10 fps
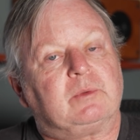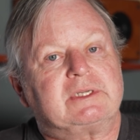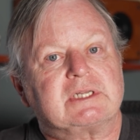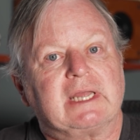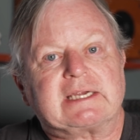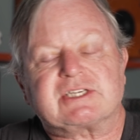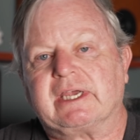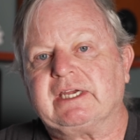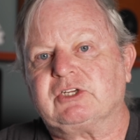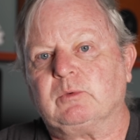It's like
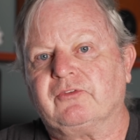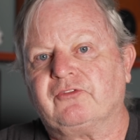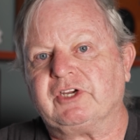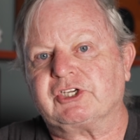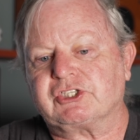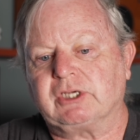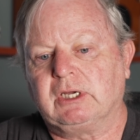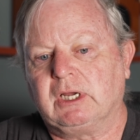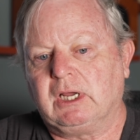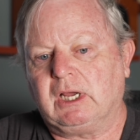saying to a fish,
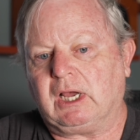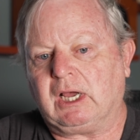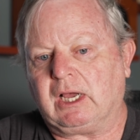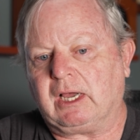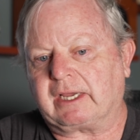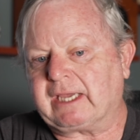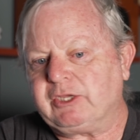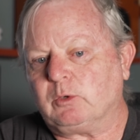can